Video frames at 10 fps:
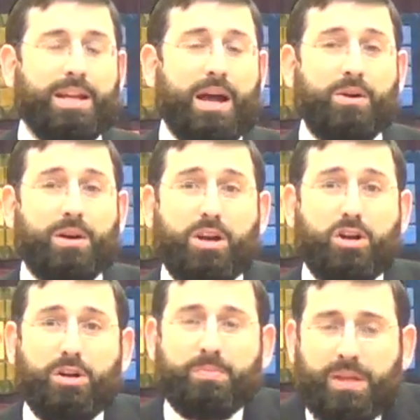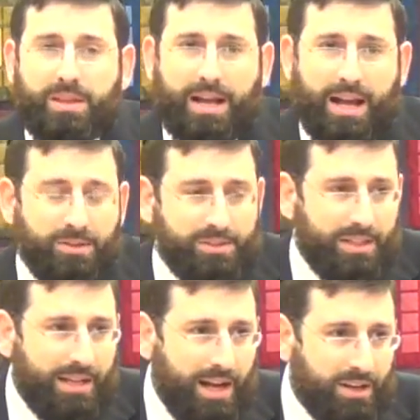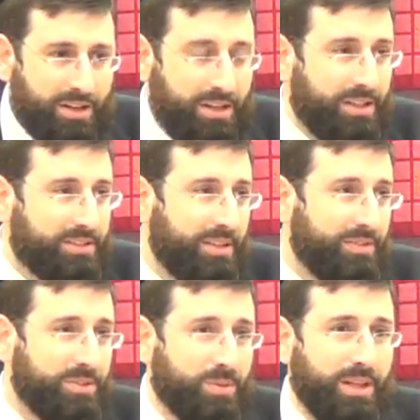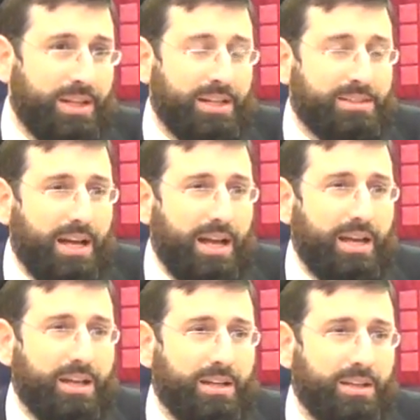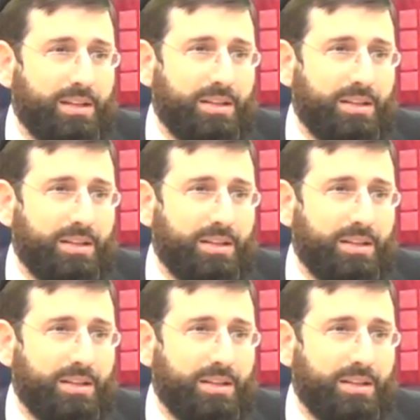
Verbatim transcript: Now, it could be the guy who's going to conquer Kiryat Sefer is a really nice guy.